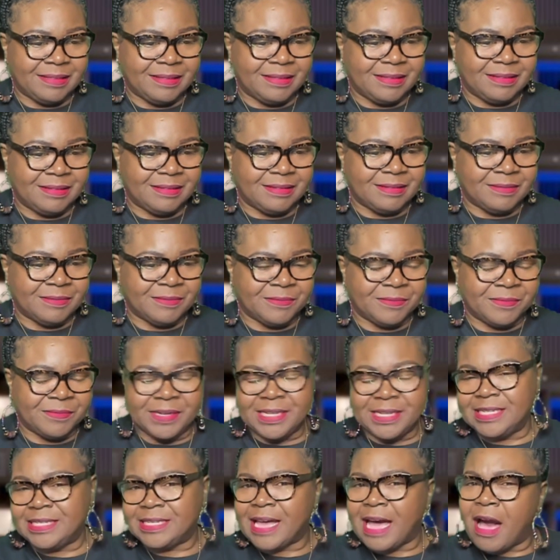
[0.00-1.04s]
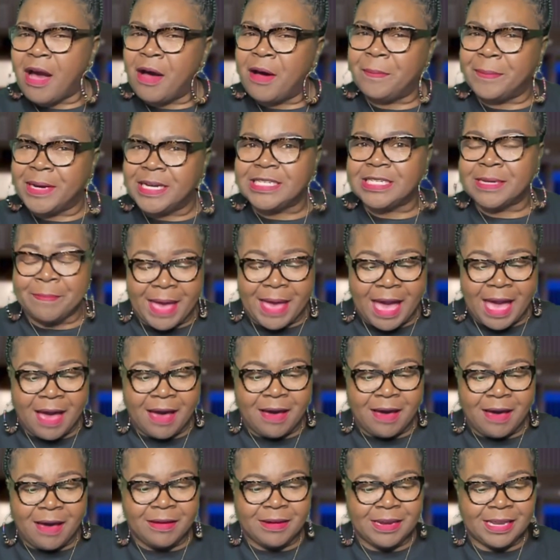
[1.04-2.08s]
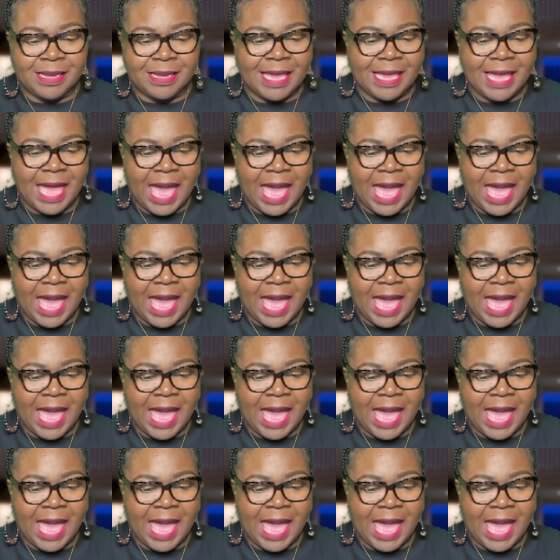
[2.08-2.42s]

really talked much about it after,